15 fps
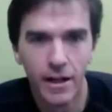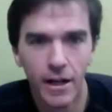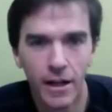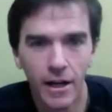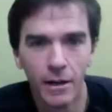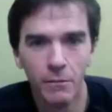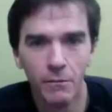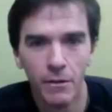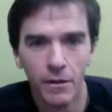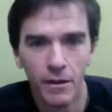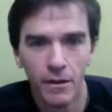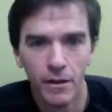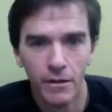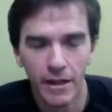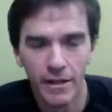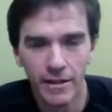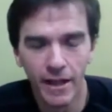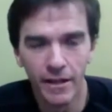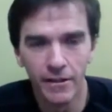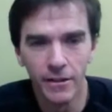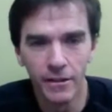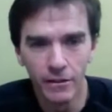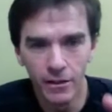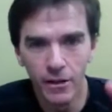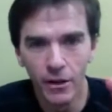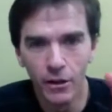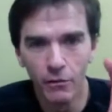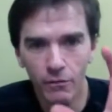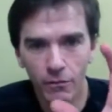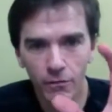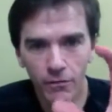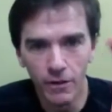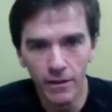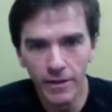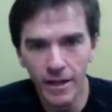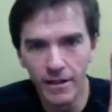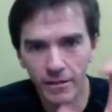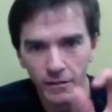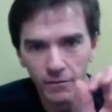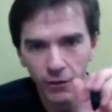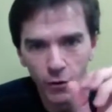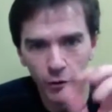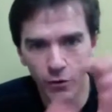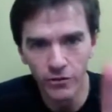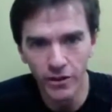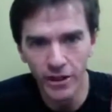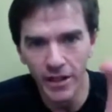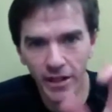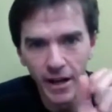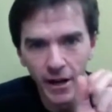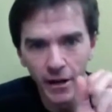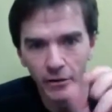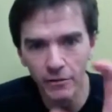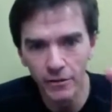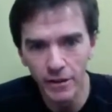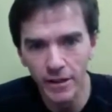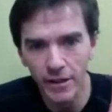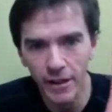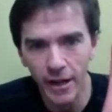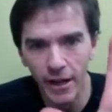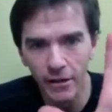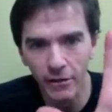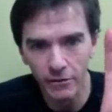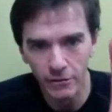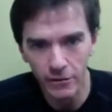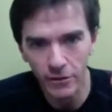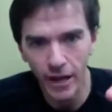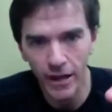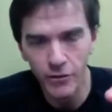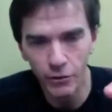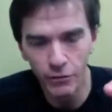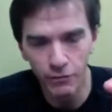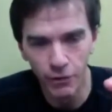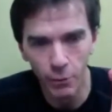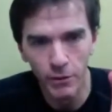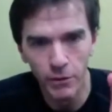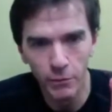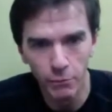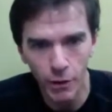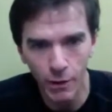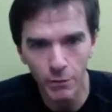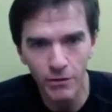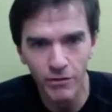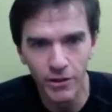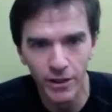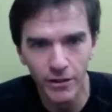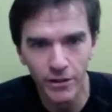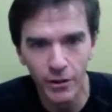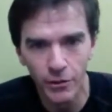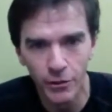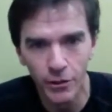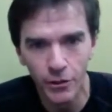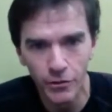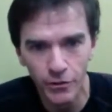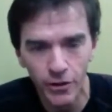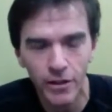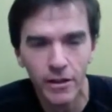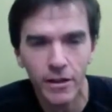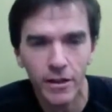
They tend to, you know, it tends to focus in and out as you're filming. You've probably seen it on yours.